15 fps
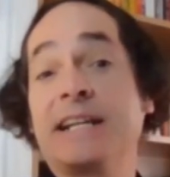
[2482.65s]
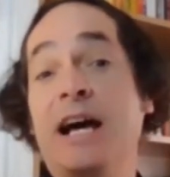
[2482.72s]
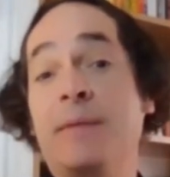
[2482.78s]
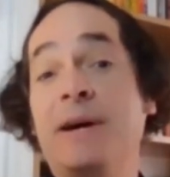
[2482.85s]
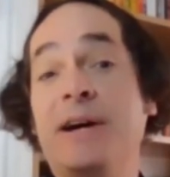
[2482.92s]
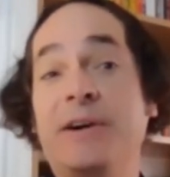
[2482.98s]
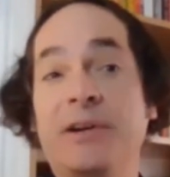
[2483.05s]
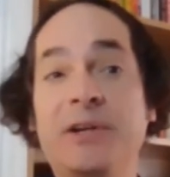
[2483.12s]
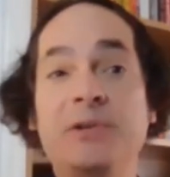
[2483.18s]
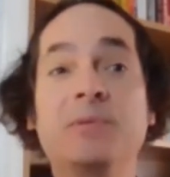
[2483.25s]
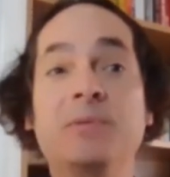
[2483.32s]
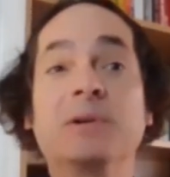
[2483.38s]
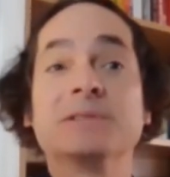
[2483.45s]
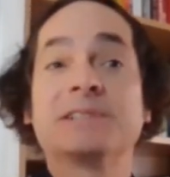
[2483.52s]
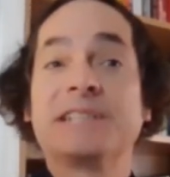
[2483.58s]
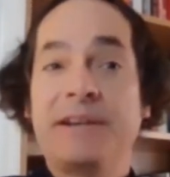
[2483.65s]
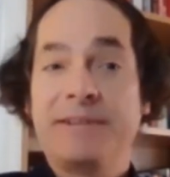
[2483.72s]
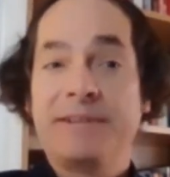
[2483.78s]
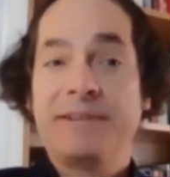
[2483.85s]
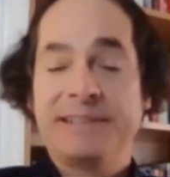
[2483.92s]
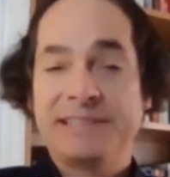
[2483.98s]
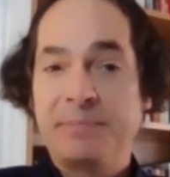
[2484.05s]
about who was
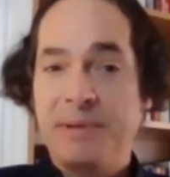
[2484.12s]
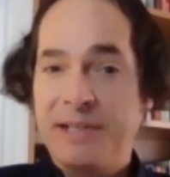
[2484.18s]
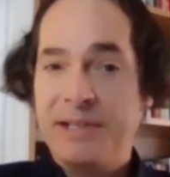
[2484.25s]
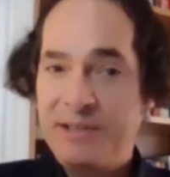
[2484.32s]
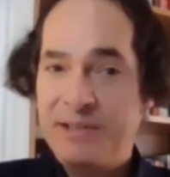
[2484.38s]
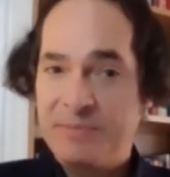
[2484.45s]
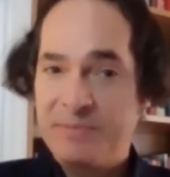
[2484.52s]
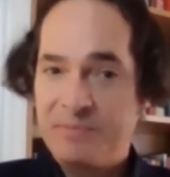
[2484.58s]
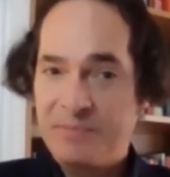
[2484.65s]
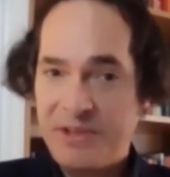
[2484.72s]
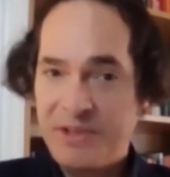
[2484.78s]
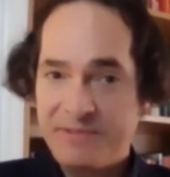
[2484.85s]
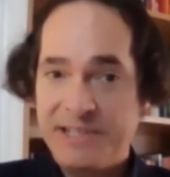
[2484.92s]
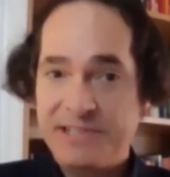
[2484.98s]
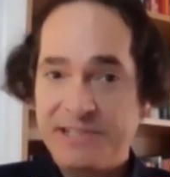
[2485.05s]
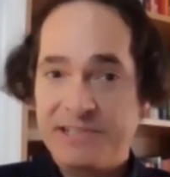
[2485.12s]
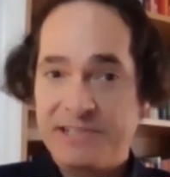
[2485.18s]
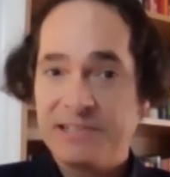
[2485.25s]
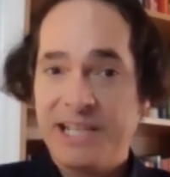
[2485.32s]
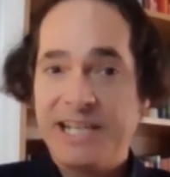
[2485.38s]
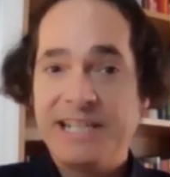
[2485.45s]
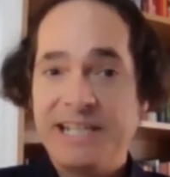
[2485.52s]
going to become the regional
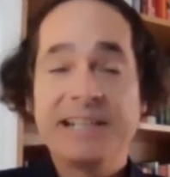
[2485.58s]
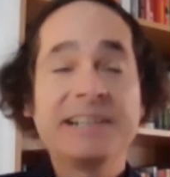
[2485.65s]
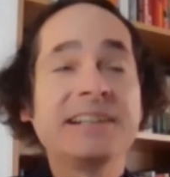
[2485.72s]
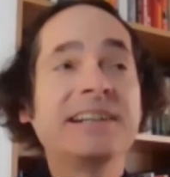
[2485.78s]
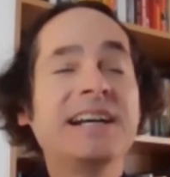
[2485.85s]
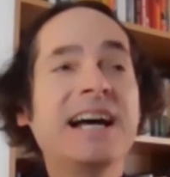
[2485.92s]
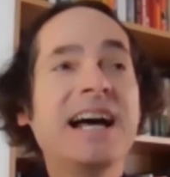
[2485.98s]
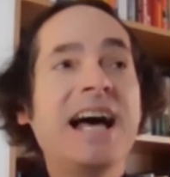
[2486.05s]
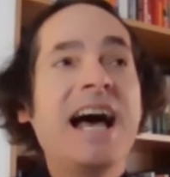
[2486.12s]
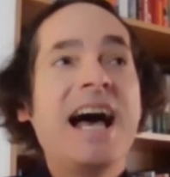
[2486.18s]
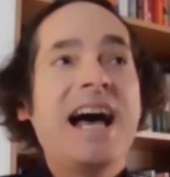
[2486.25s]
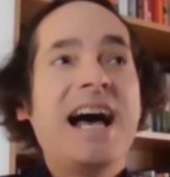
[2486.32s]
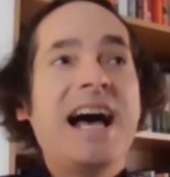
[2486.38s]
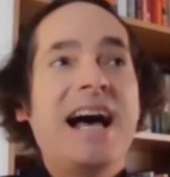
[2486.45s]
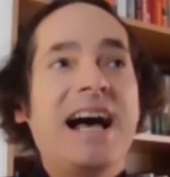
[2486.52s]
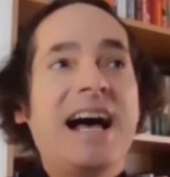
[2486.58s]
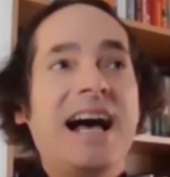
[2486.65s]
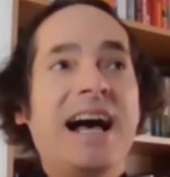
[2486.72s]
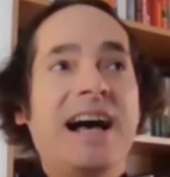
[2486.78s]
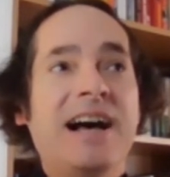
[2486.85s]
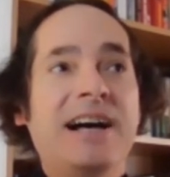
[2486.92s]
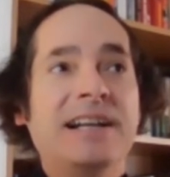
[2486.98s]
leader.
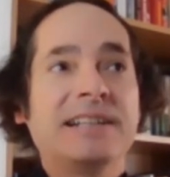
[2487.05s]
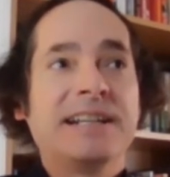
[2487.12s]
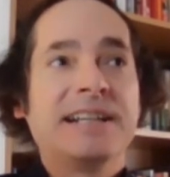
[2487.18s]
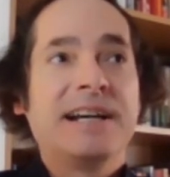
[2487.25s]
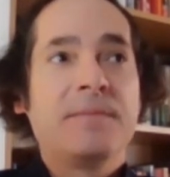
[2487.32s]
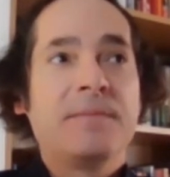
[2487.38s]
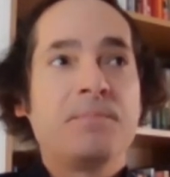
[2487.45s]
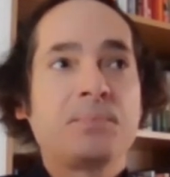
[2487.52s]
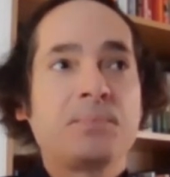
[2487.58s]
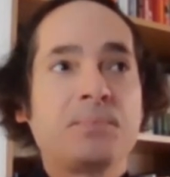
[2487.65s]
And